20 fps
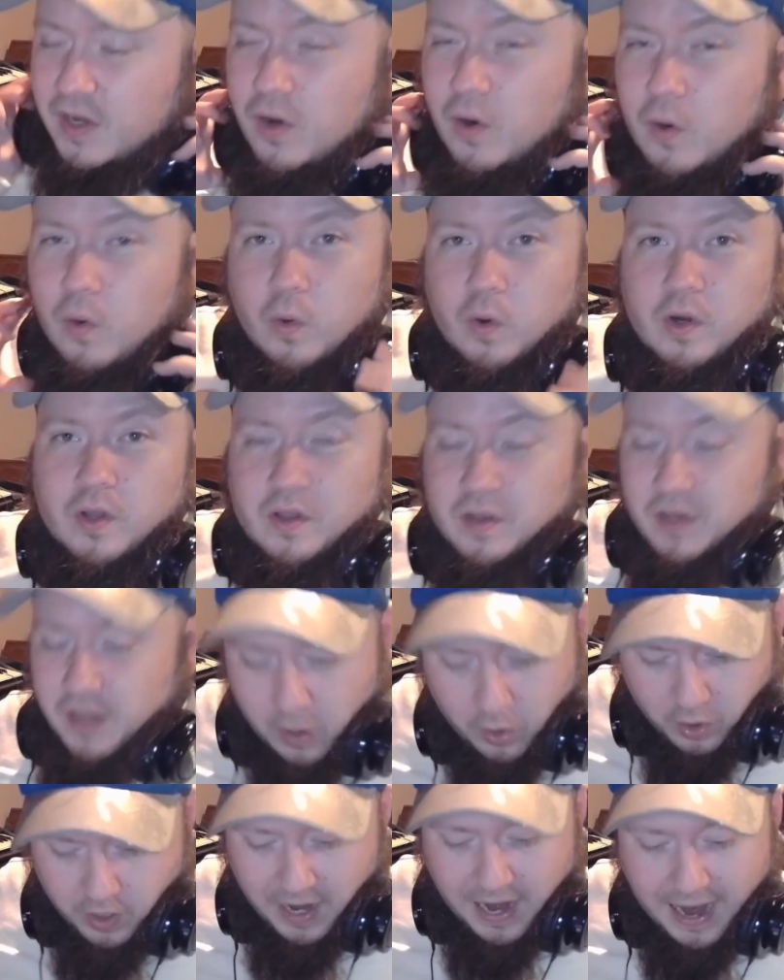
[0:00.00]
or
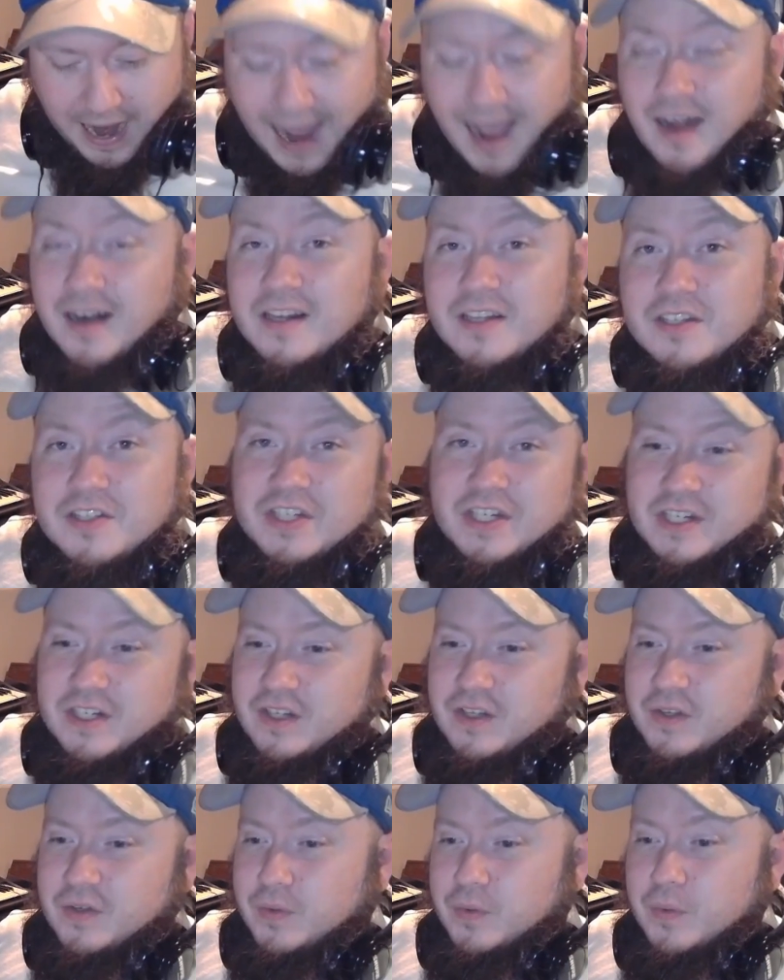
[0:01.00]
or how did she
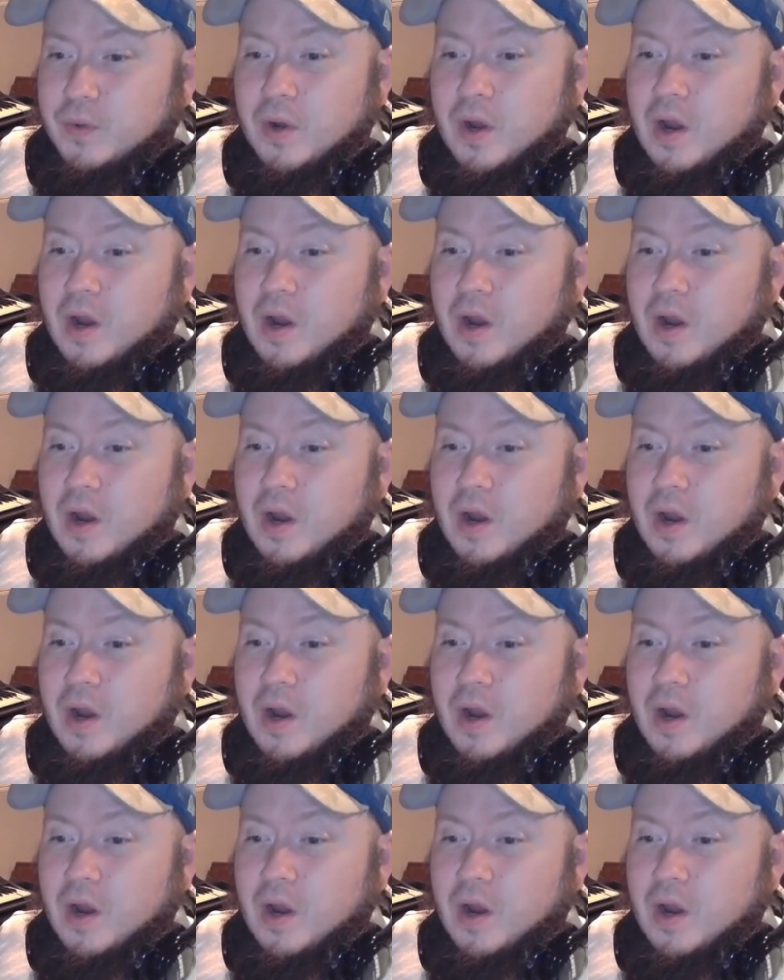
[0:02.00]
do?